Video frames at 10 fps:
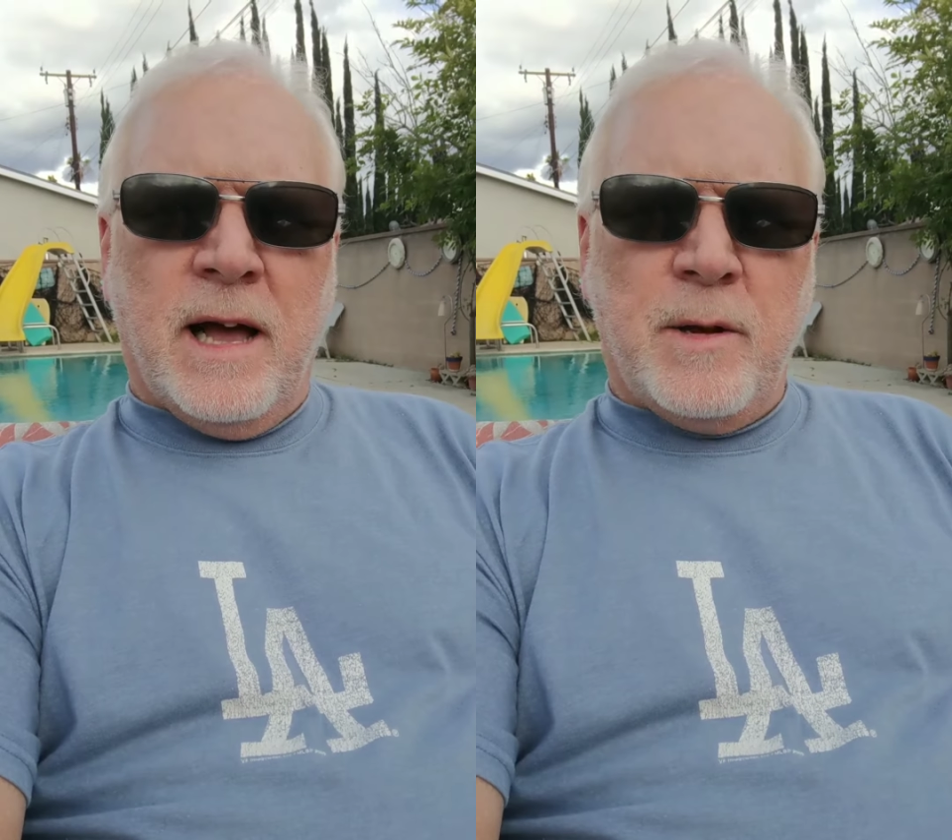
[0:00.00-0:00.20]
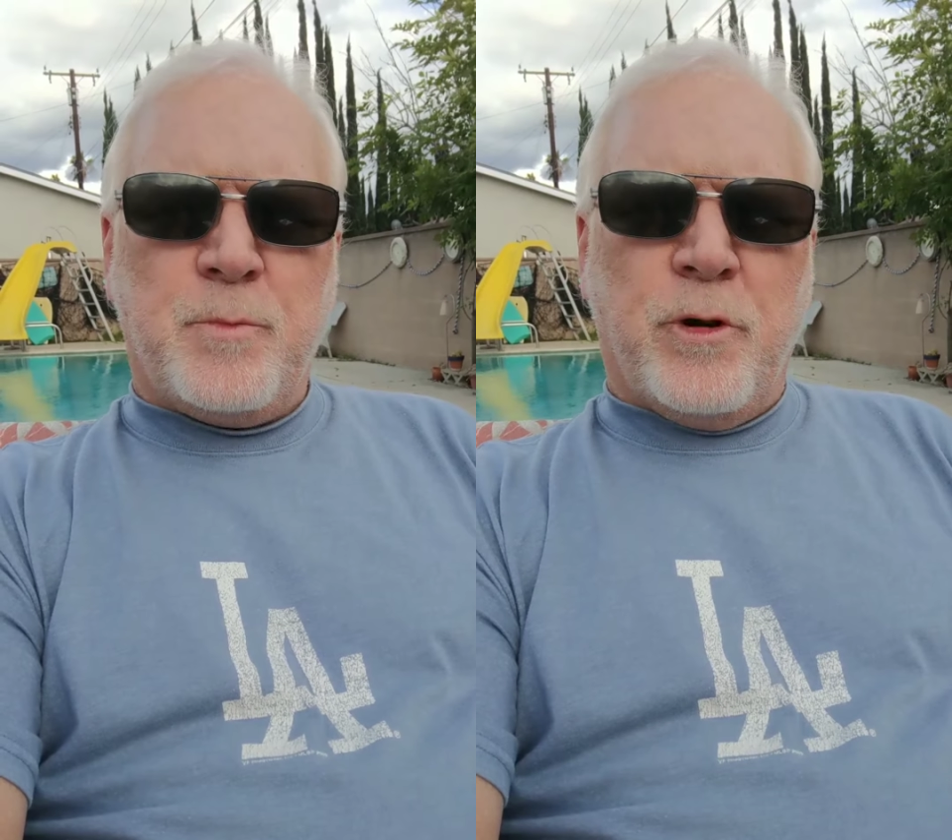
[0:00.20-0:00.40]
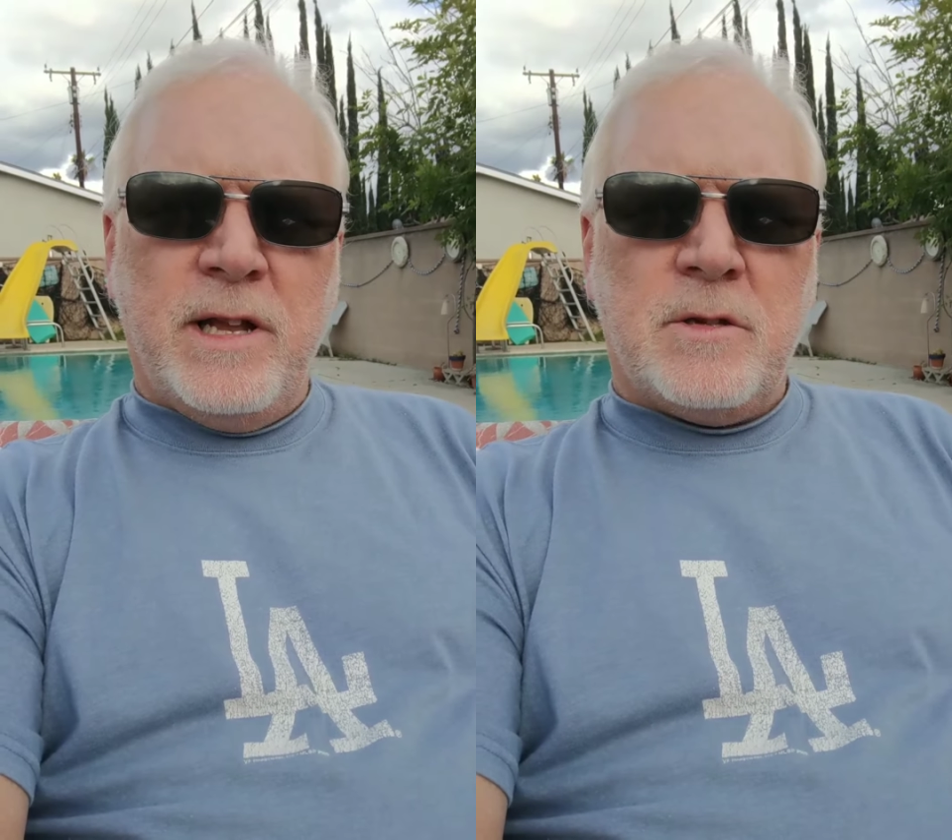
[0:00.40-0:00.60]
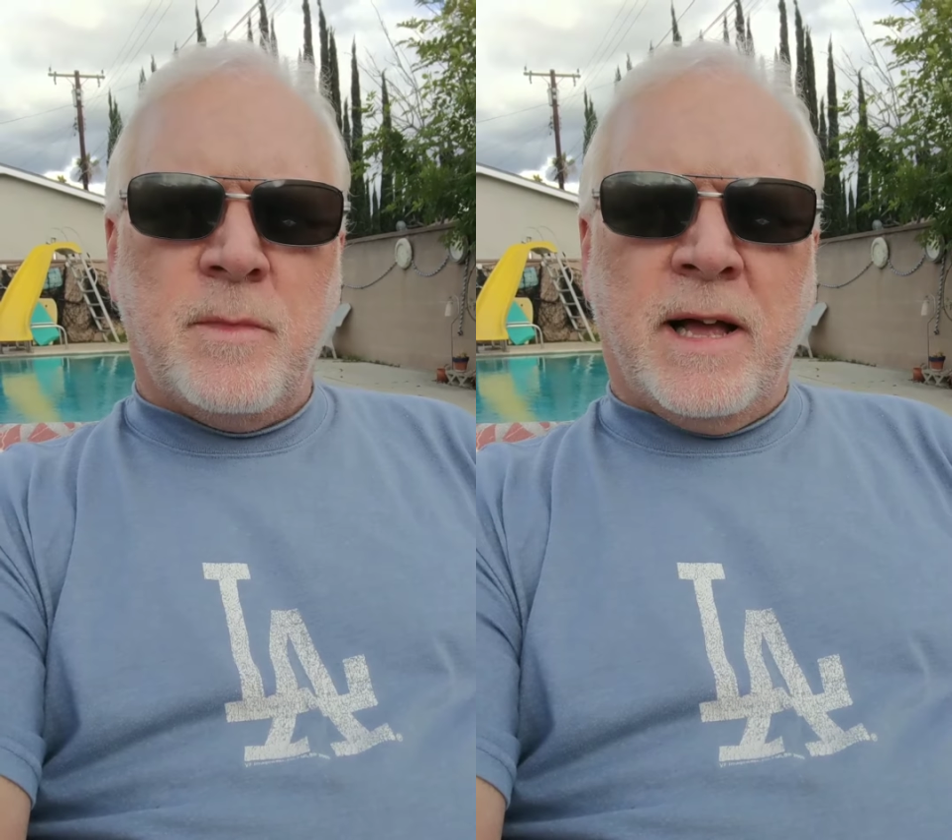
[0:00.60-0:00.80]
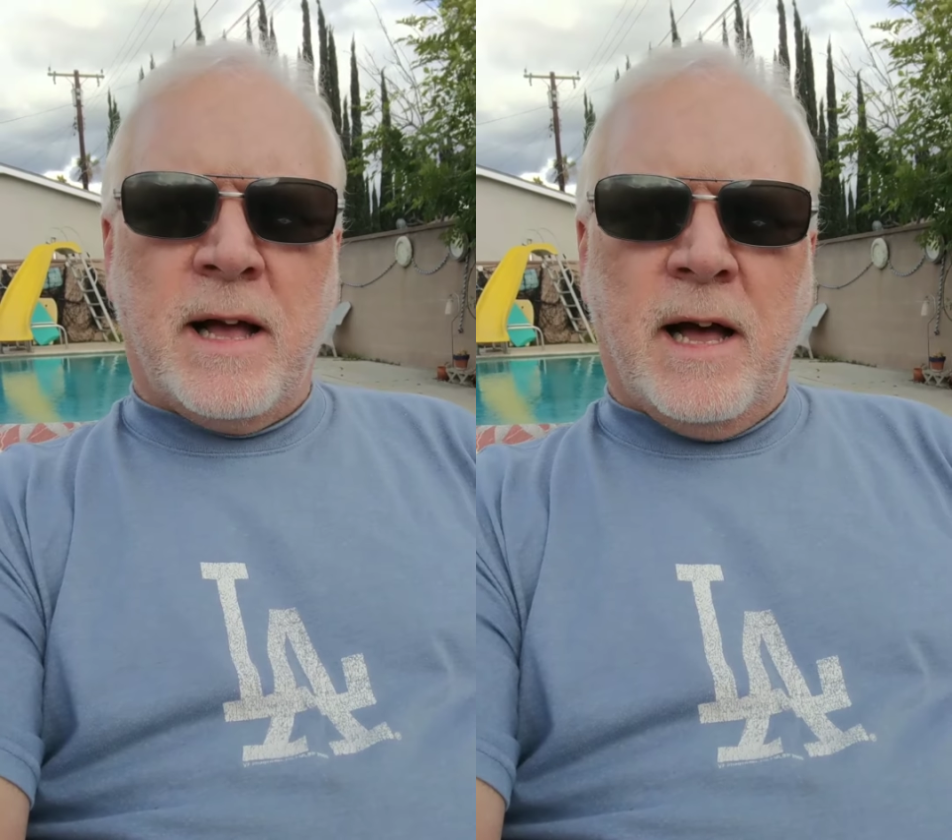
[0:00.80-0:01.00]
I pray
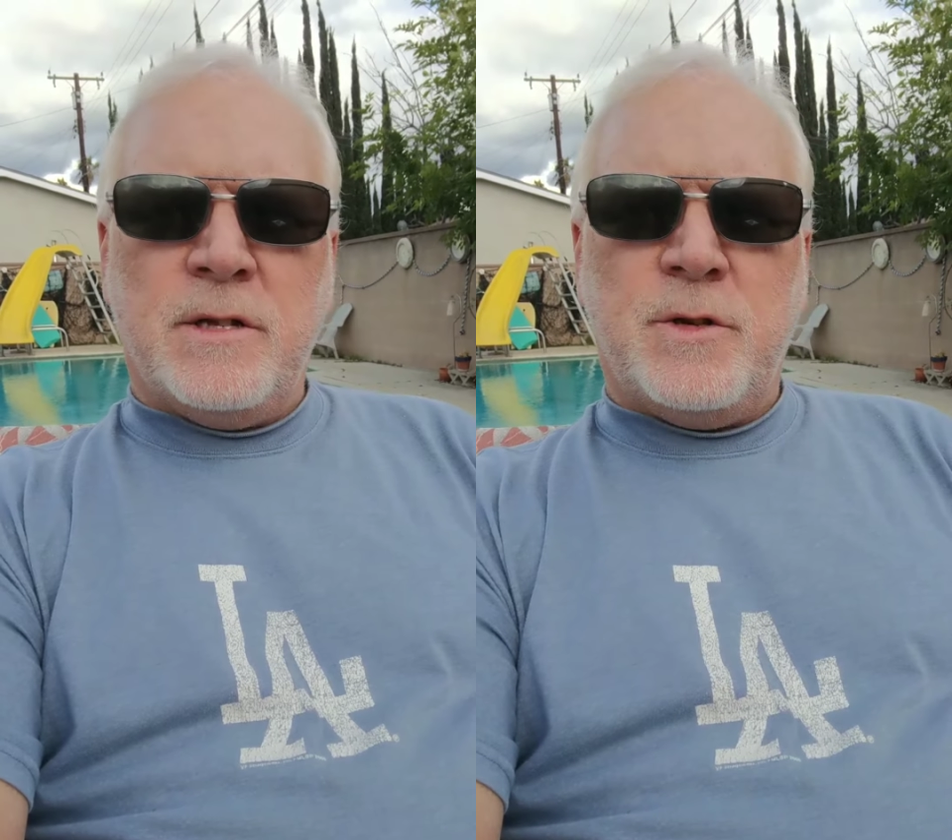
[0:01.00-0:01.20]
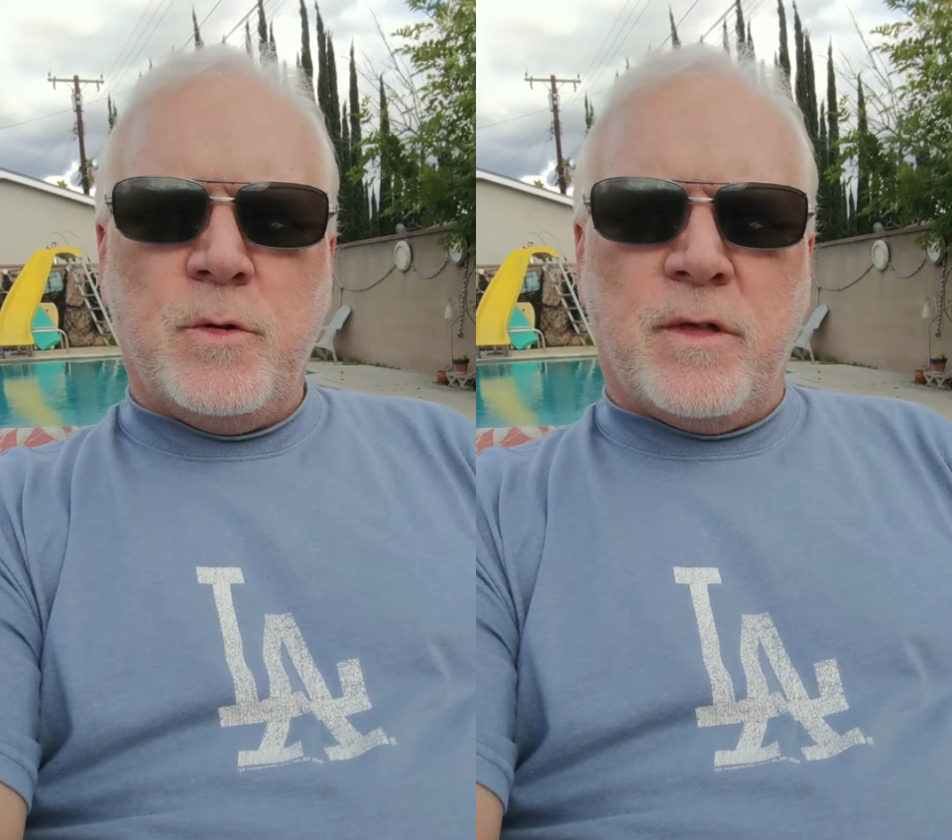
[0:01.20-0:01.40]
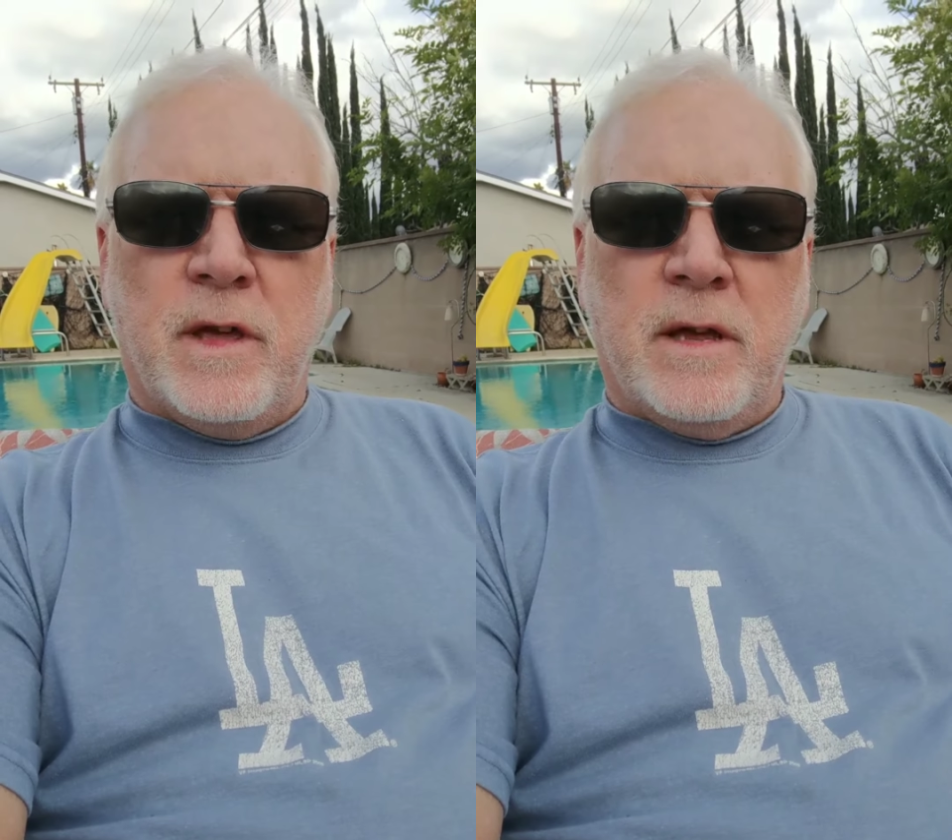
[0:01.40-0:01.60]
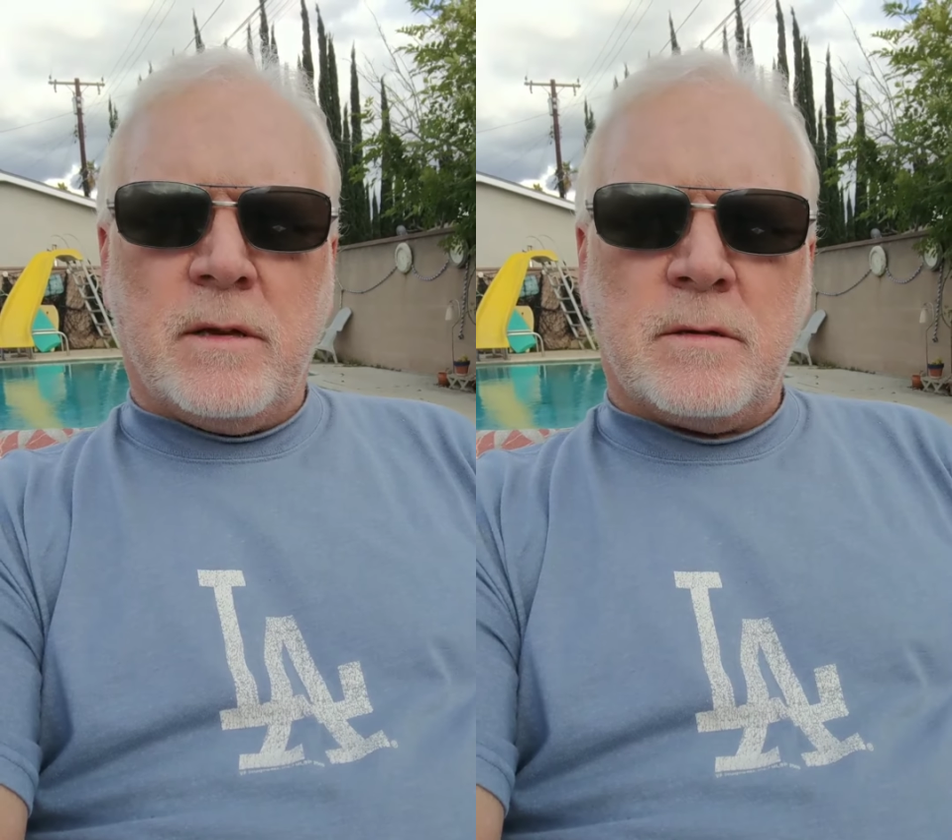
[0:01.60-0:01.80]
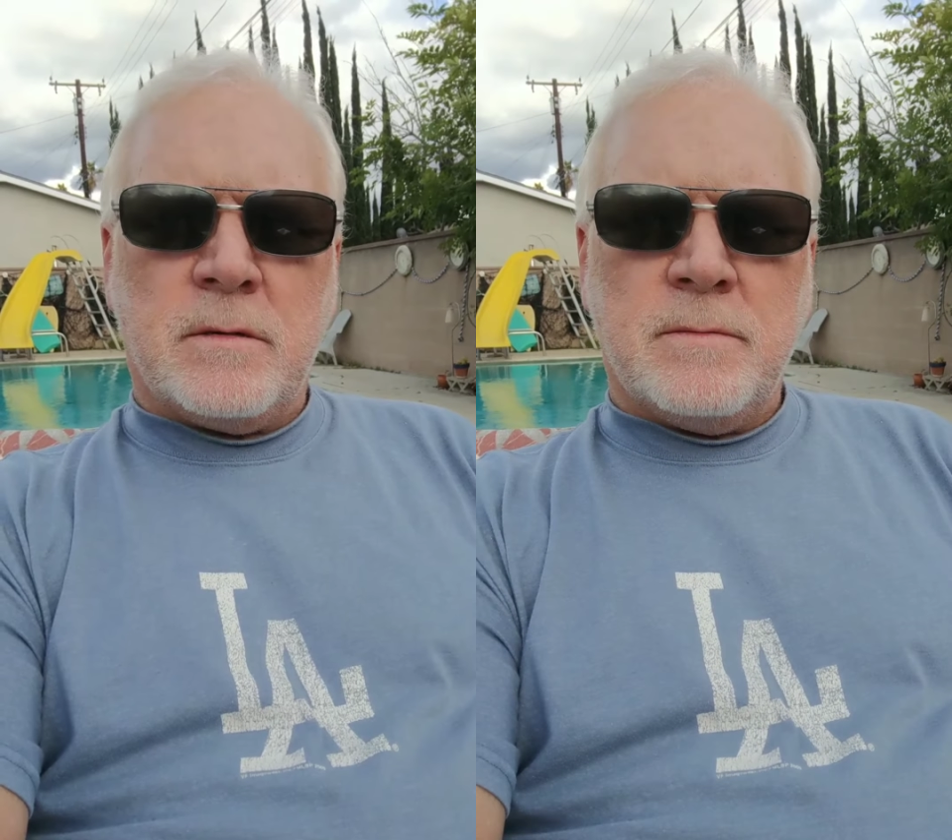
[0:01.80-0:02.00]
to my God two
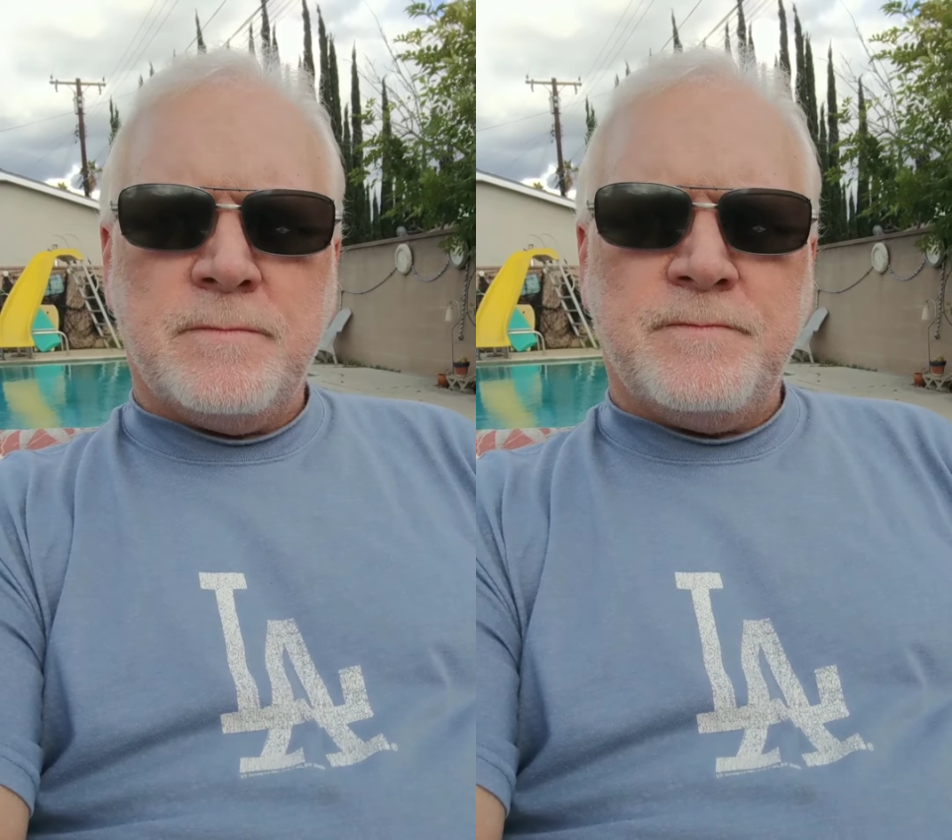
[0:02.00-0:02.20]
things."